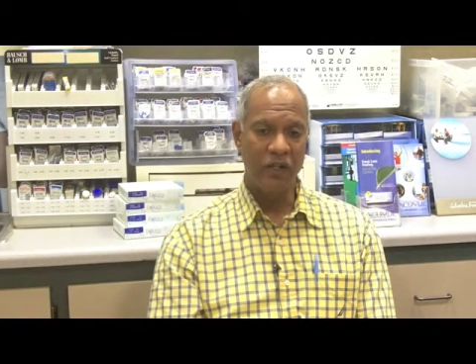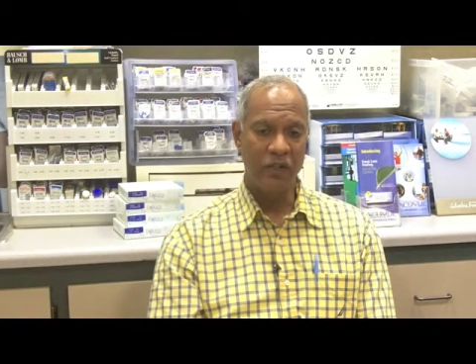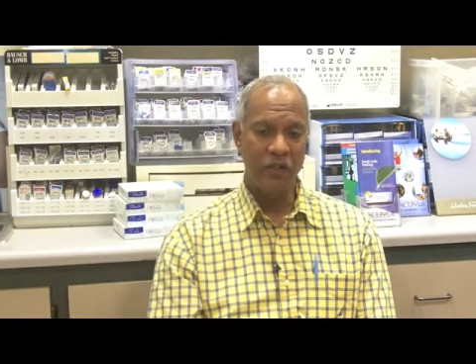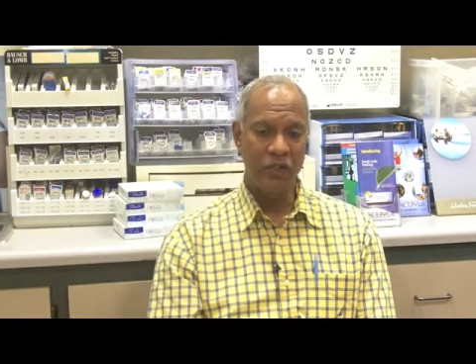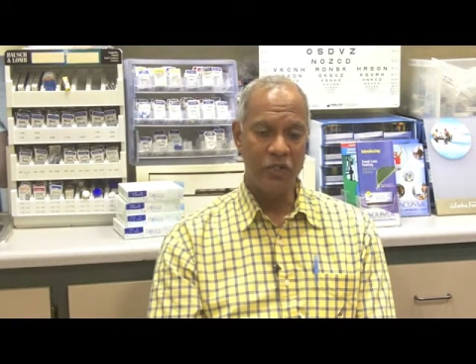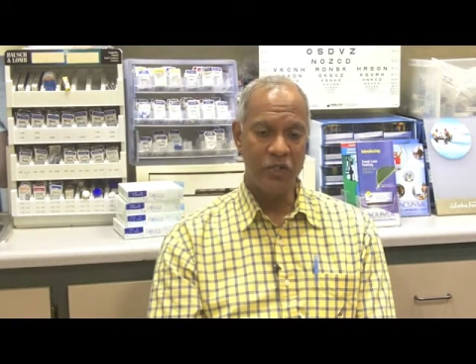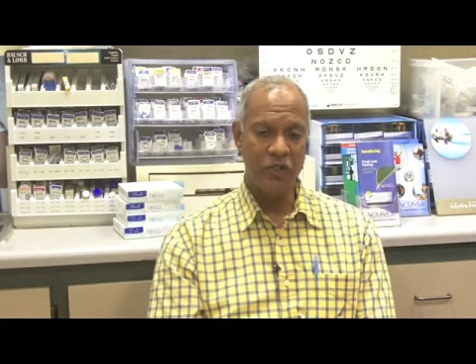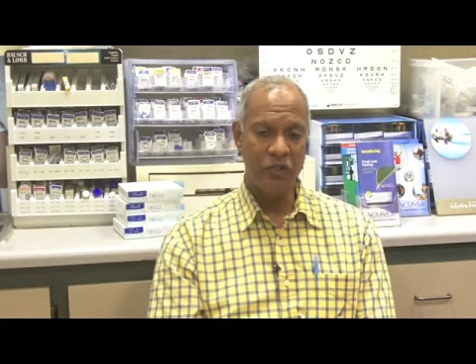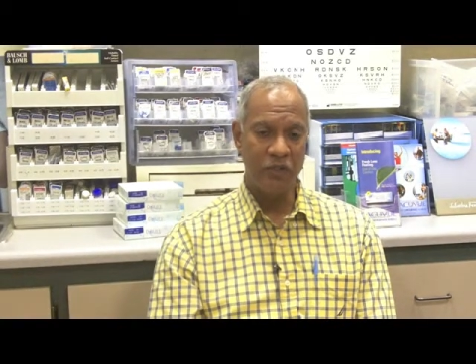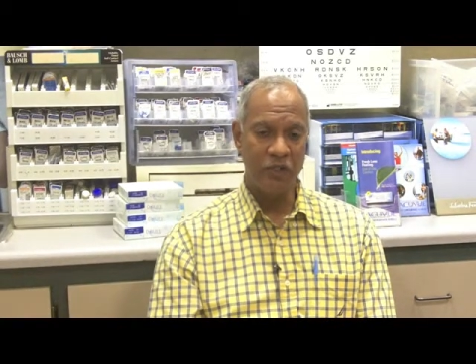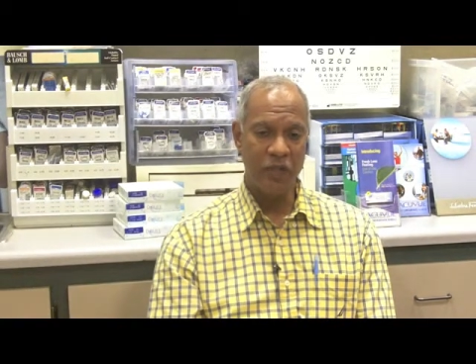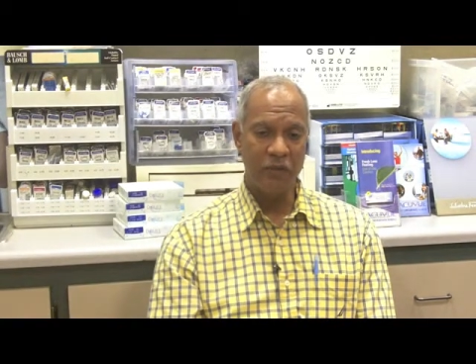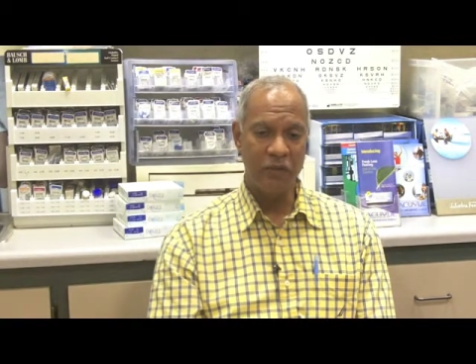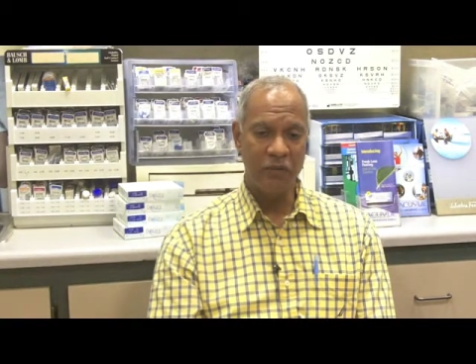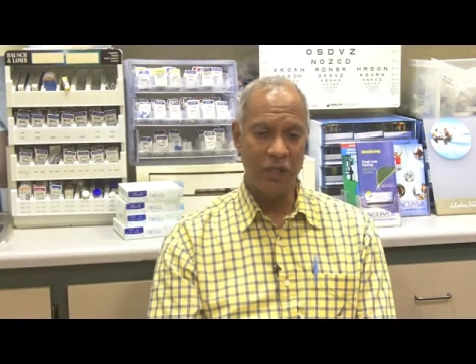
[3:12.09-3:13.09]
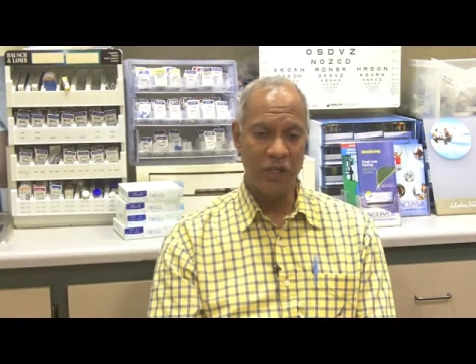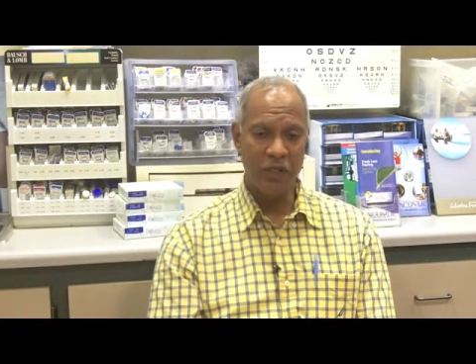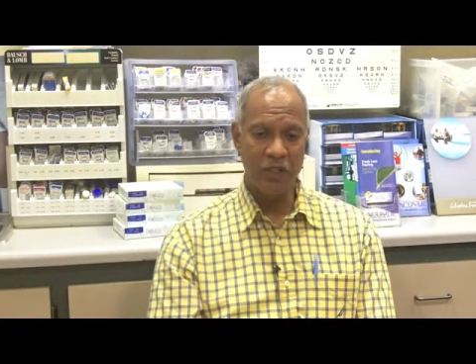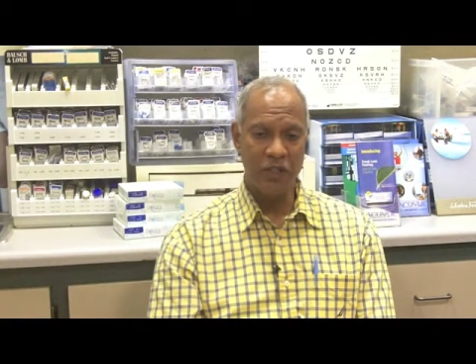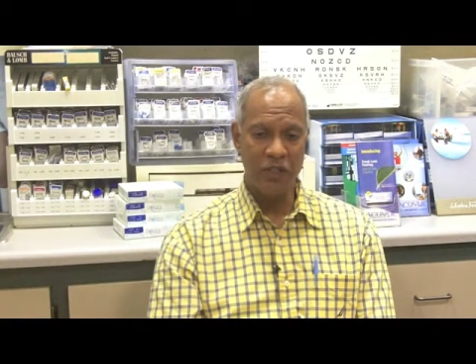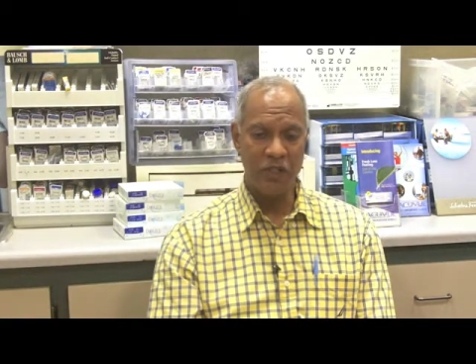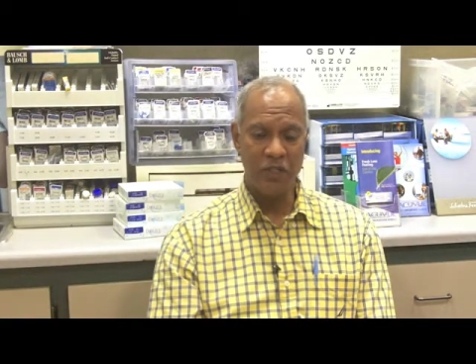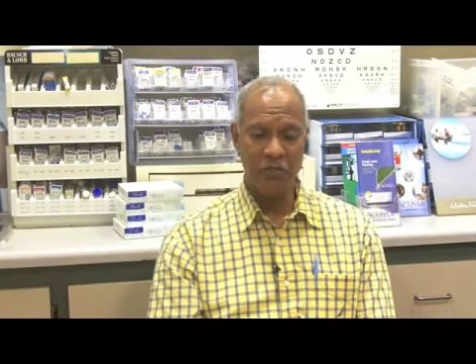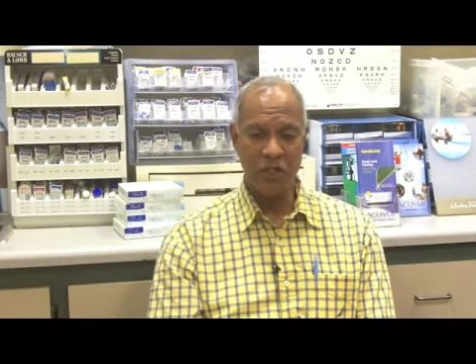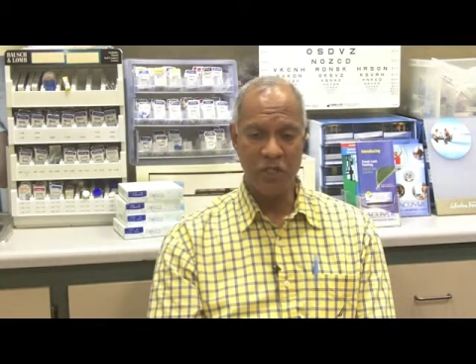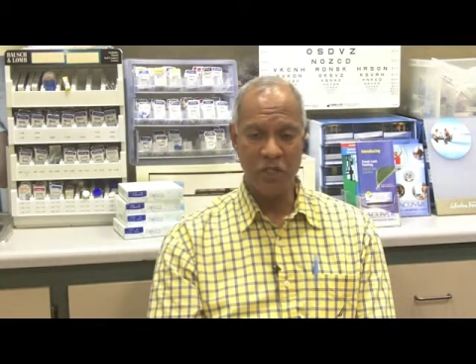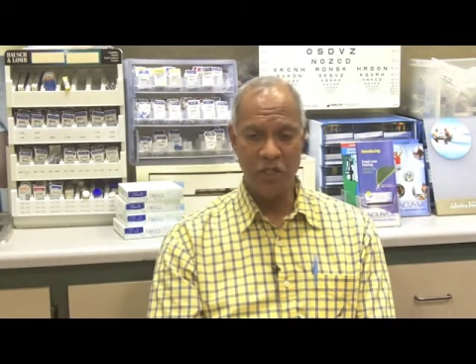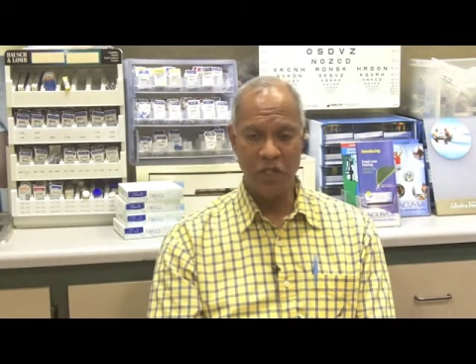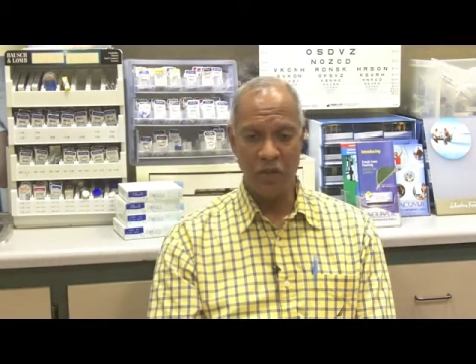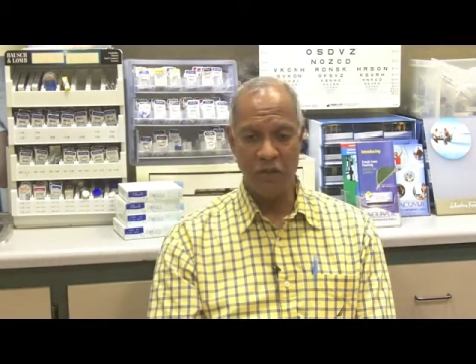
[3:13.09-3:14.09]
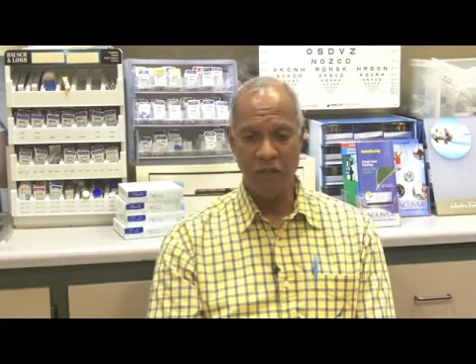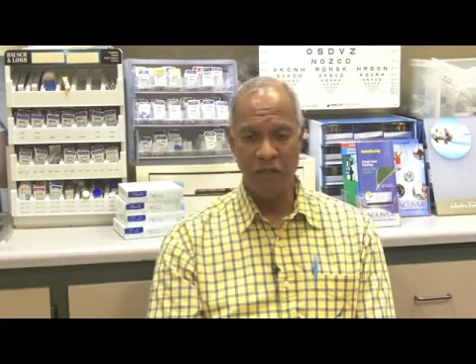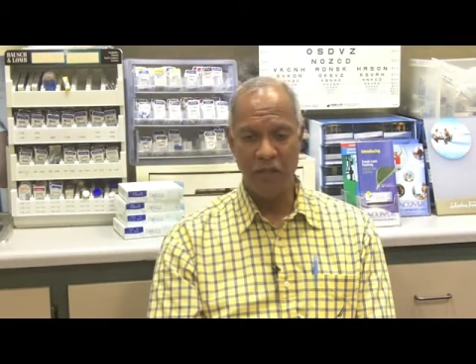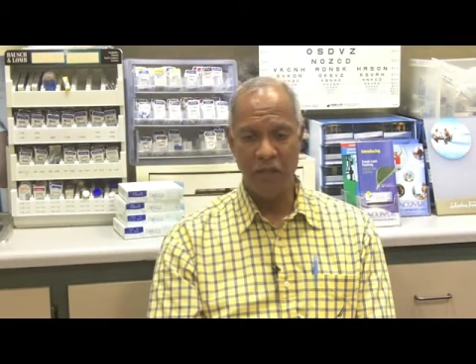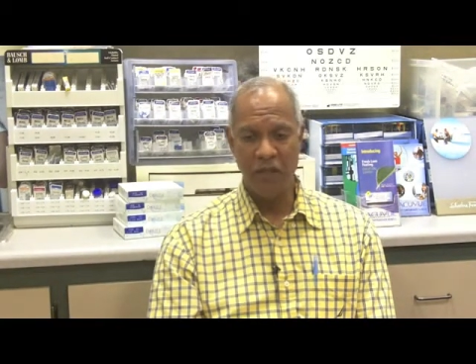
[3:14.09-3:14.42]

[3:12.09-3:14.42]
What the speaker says: user or the ophthalmologist is much lower.